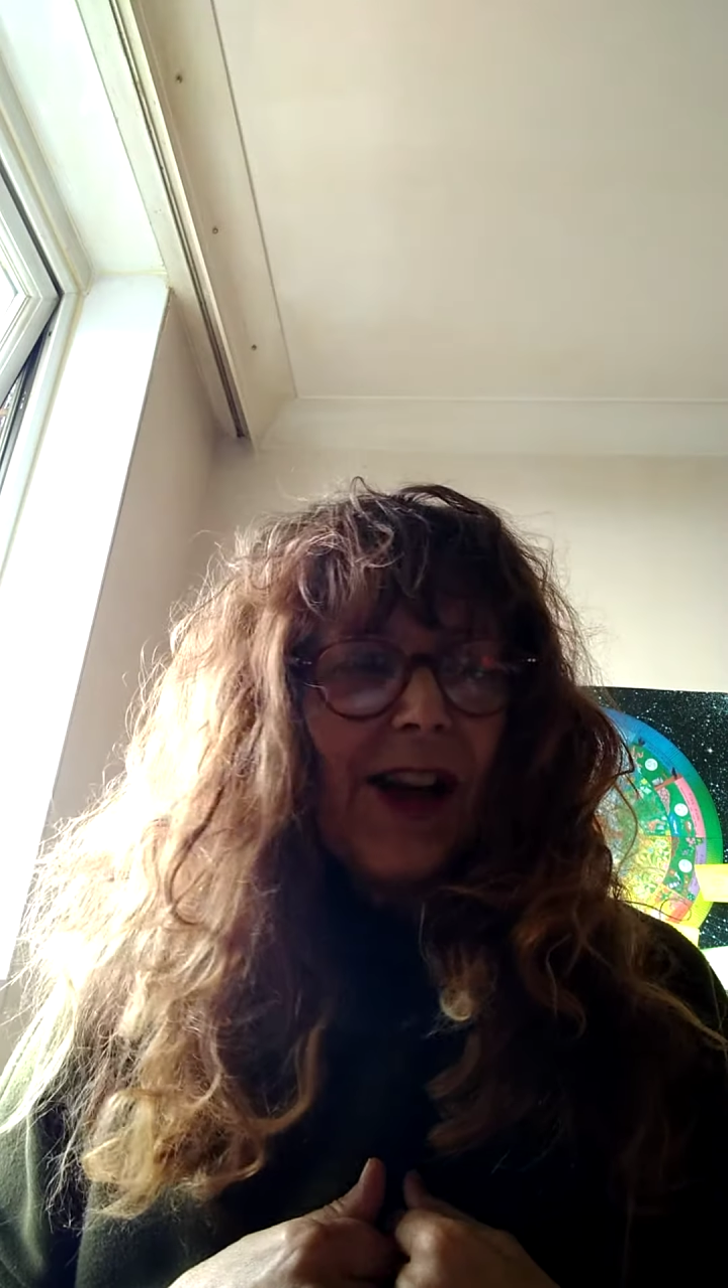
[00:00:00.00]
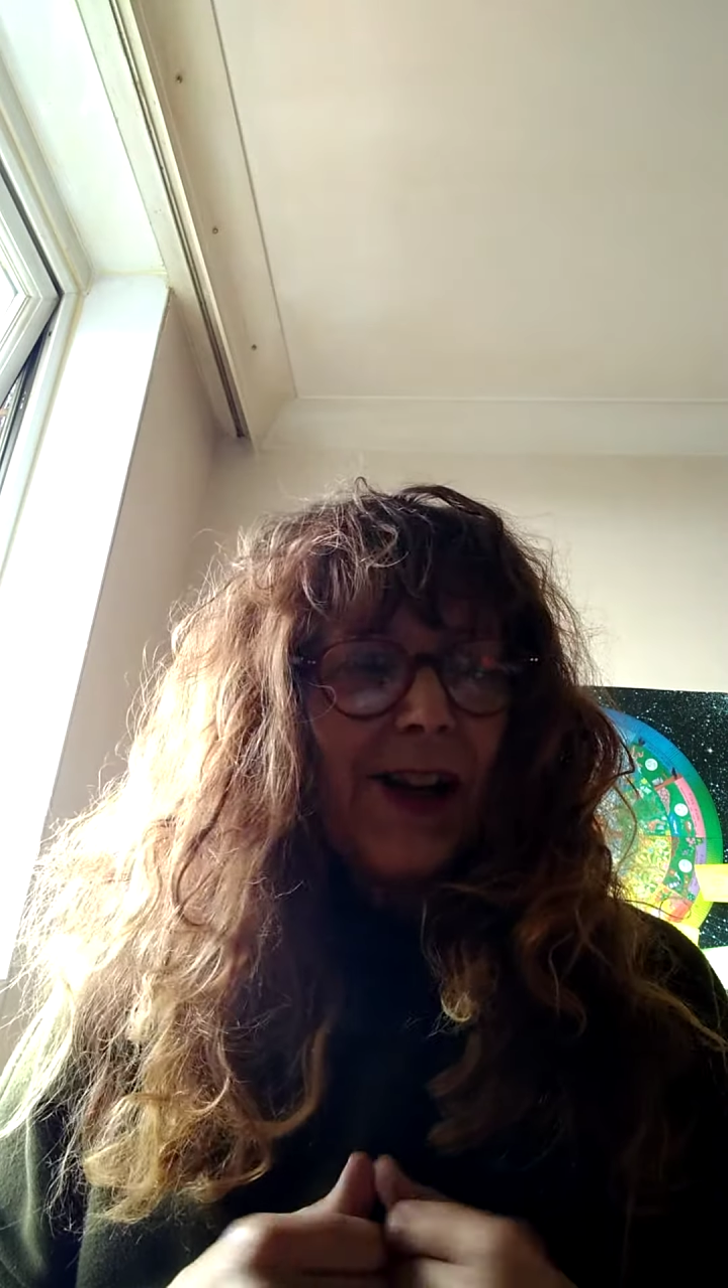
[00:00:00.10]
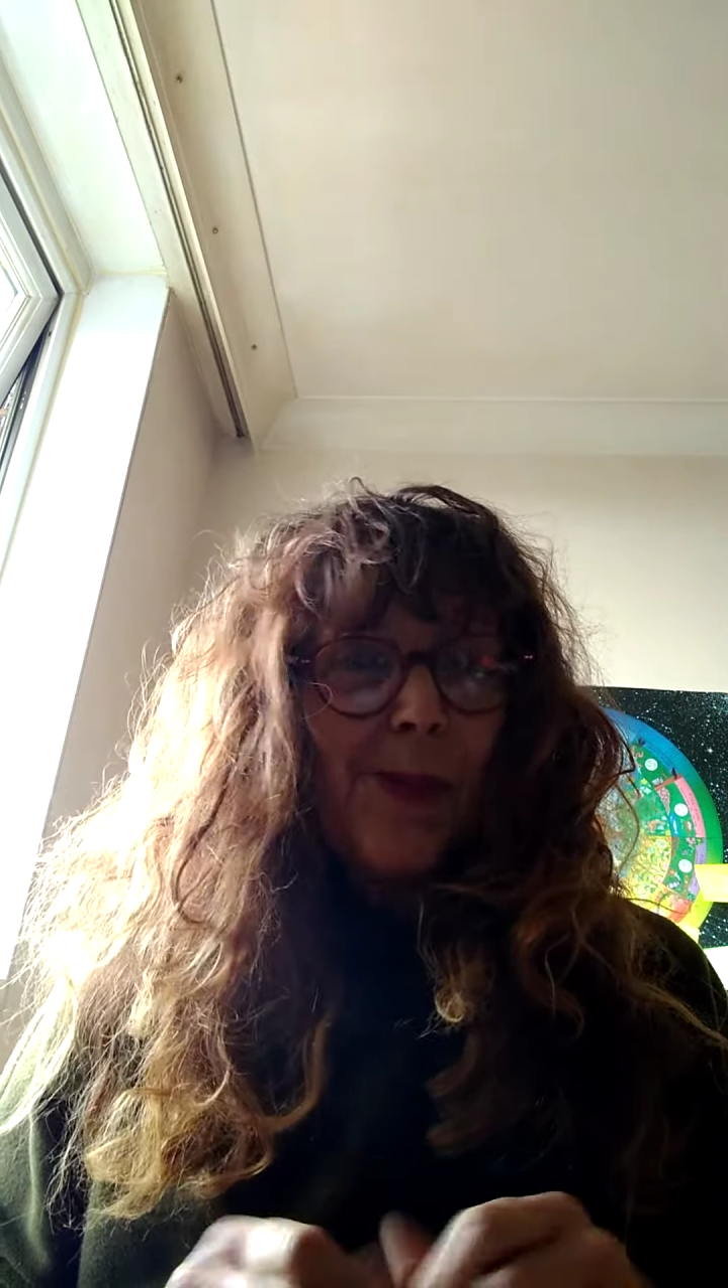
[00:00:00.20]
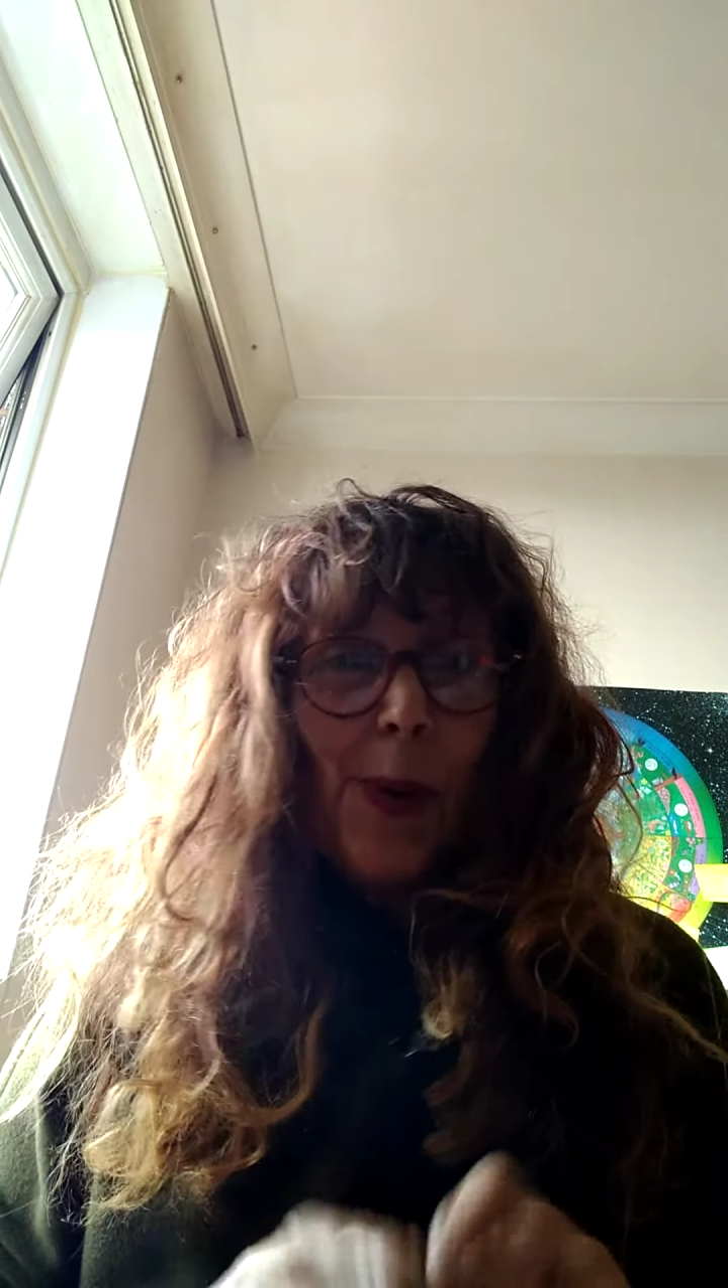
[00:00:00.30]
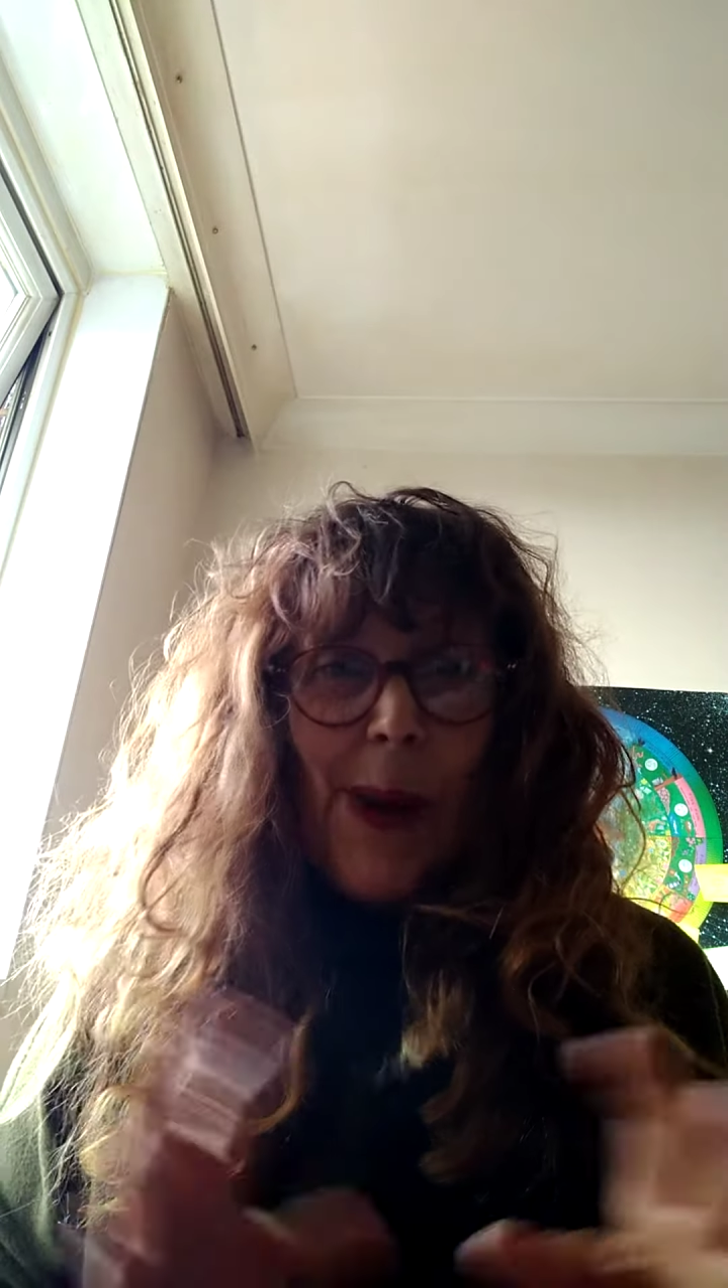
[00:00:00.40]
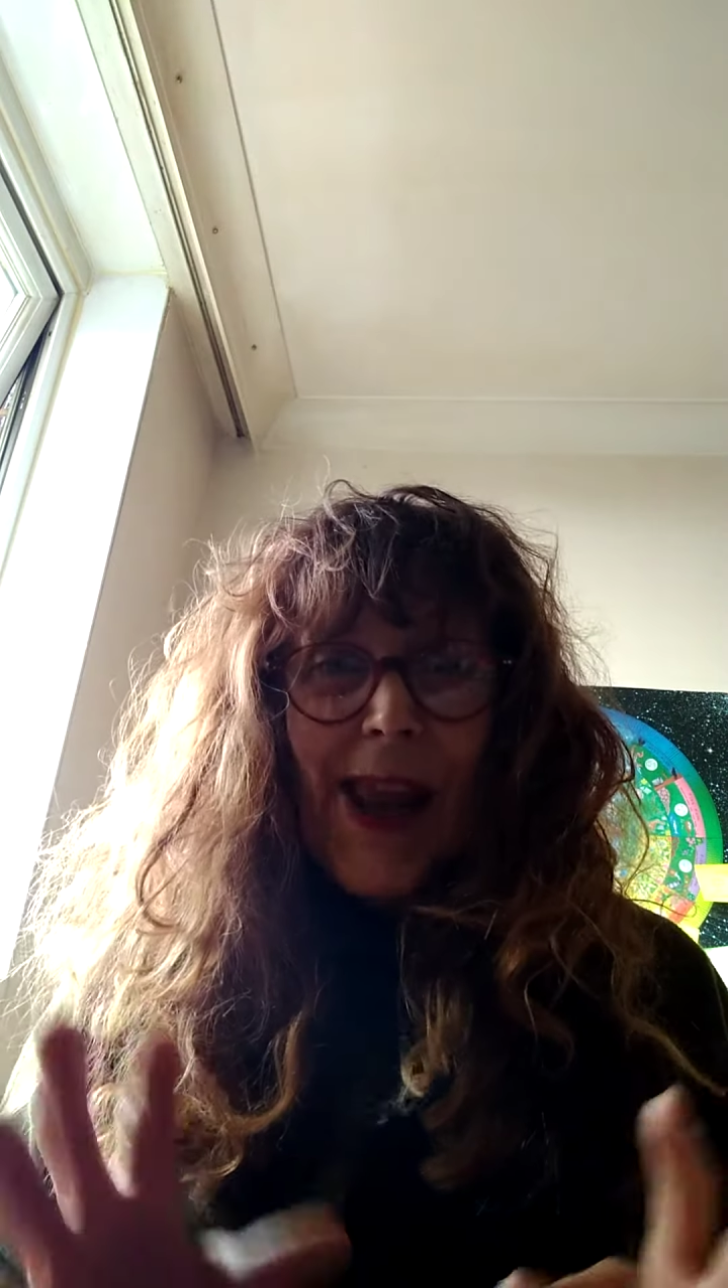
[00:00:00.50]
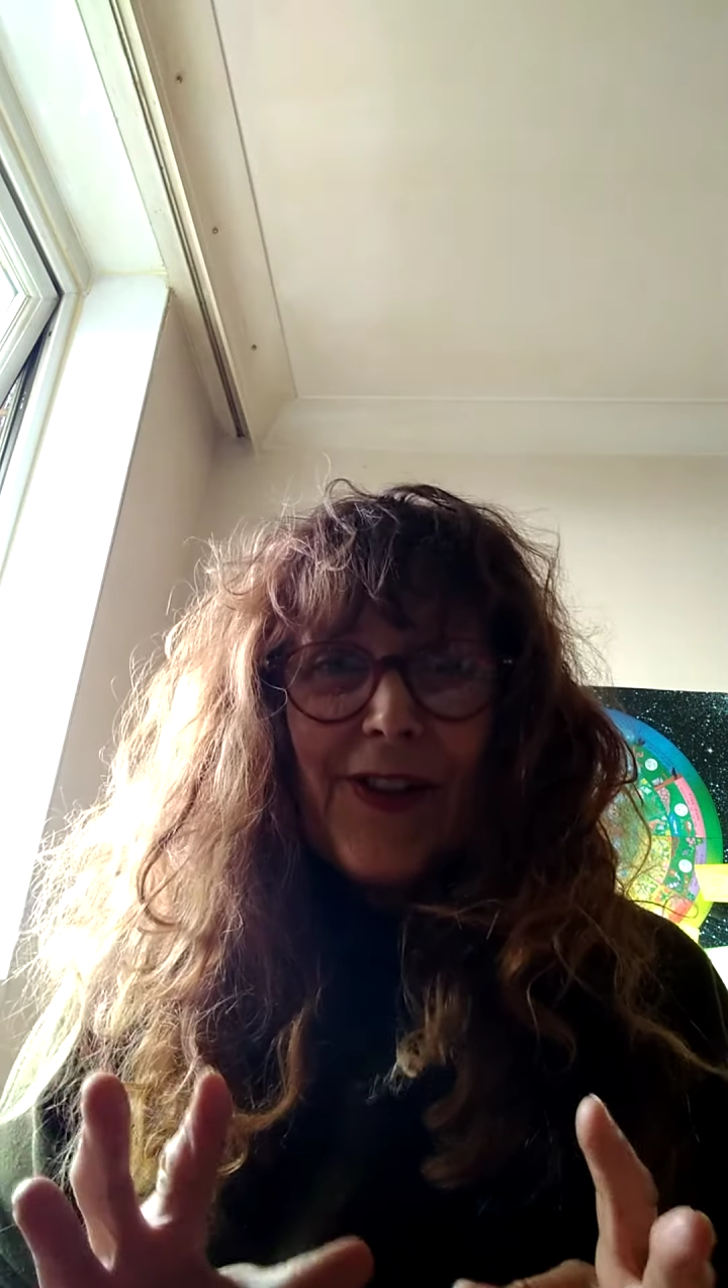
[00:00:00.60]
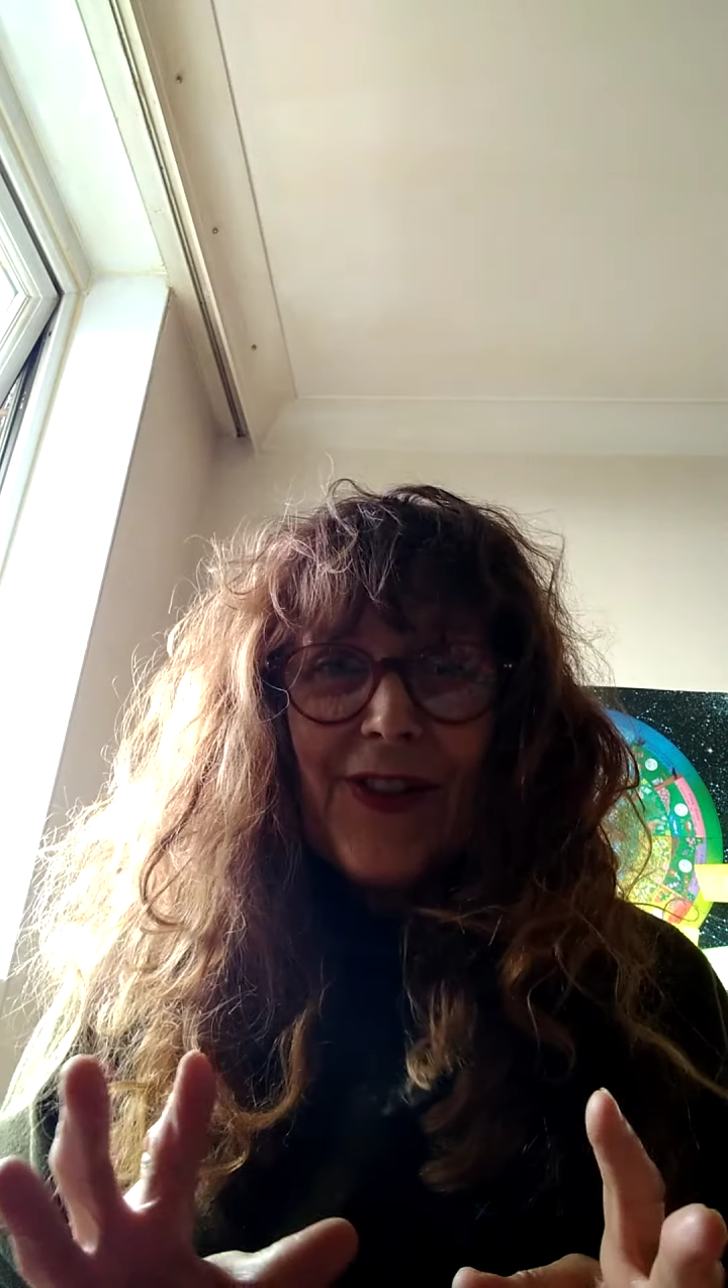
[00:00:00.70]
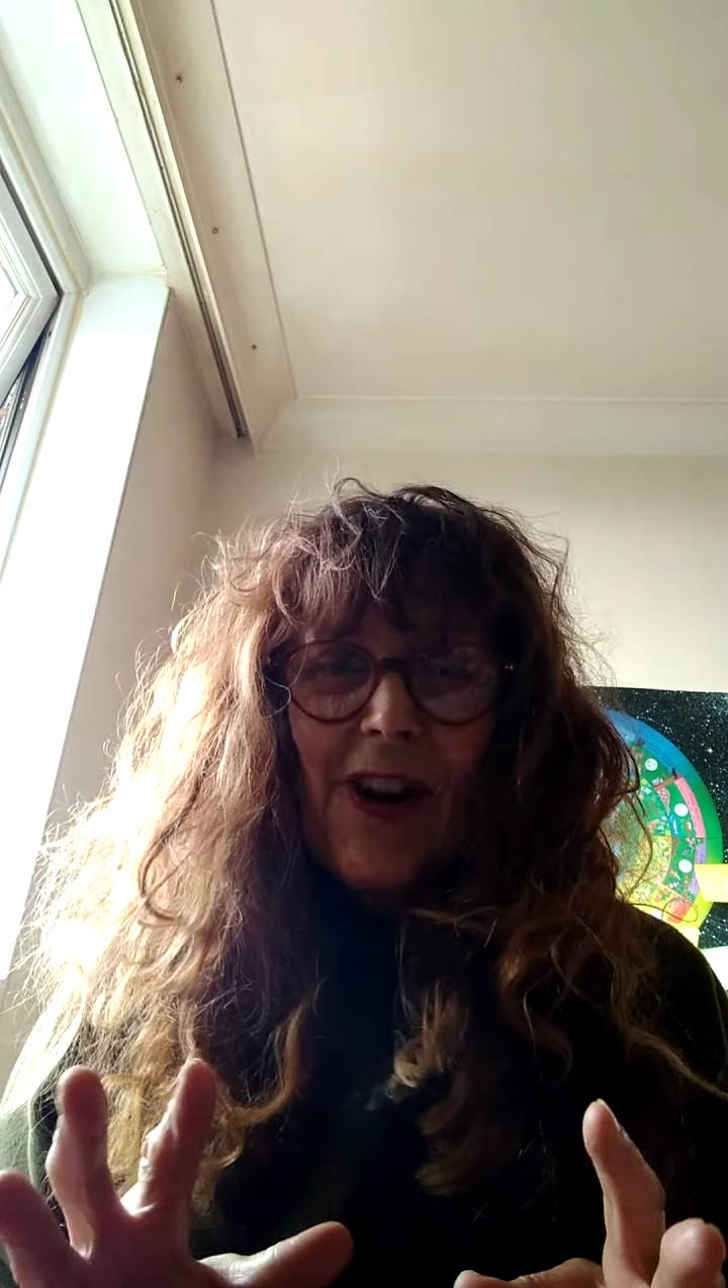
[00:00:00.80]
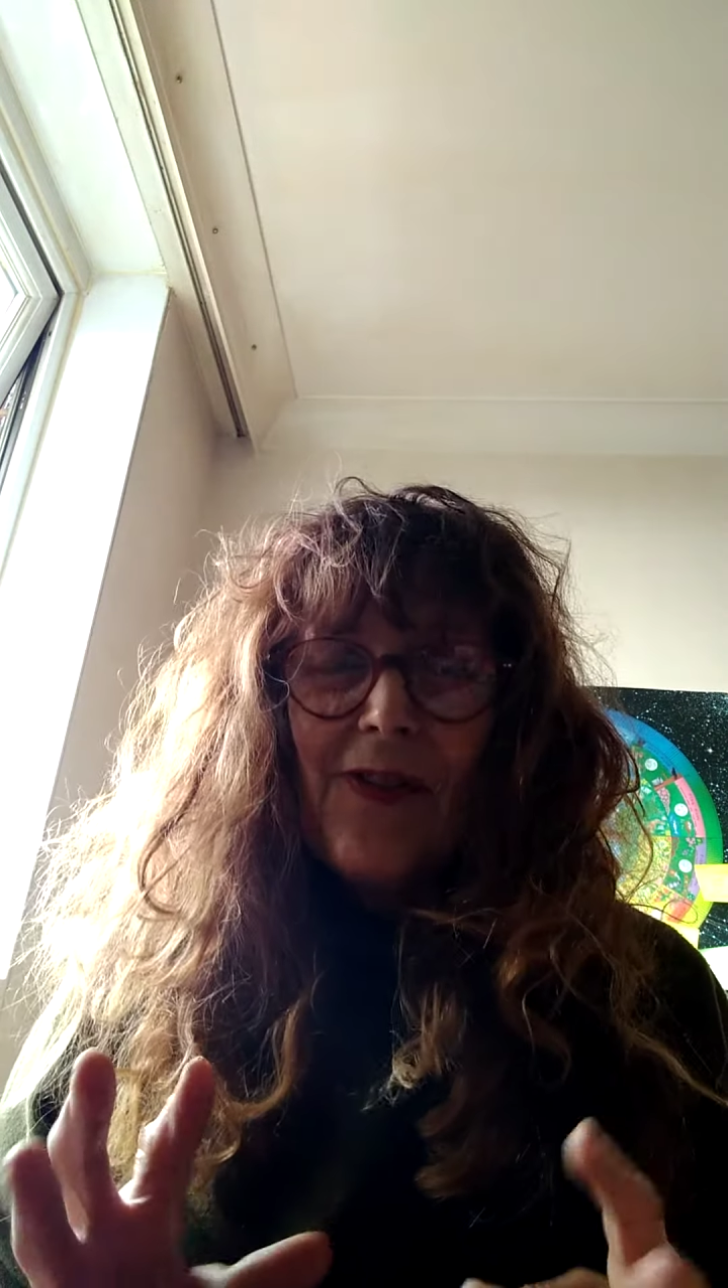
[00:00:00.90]
I can prepare
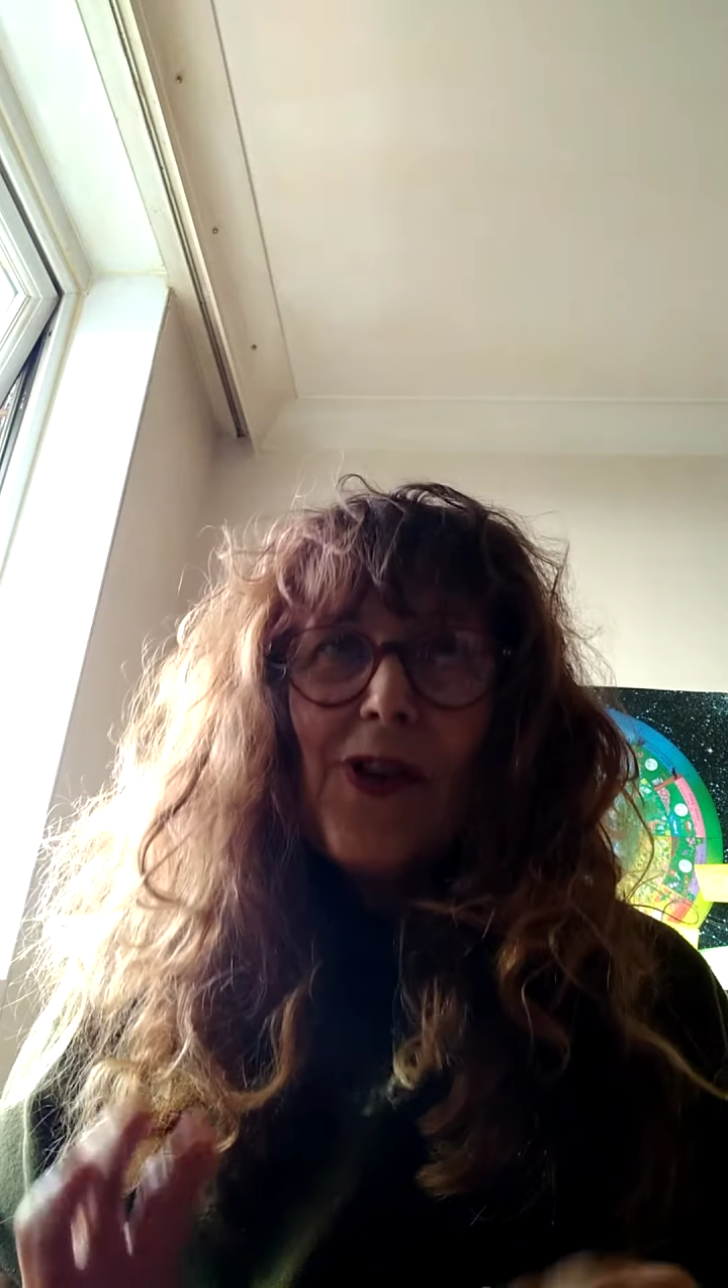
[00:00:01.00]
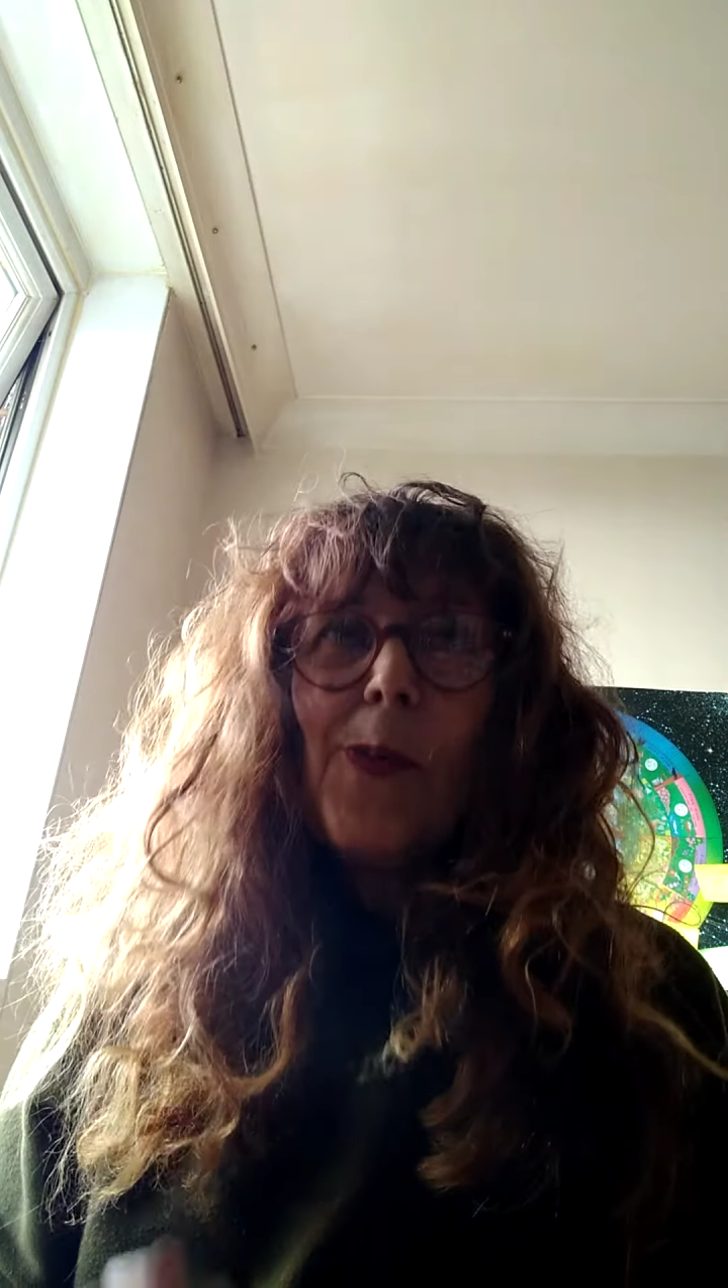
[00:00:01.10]
stuff,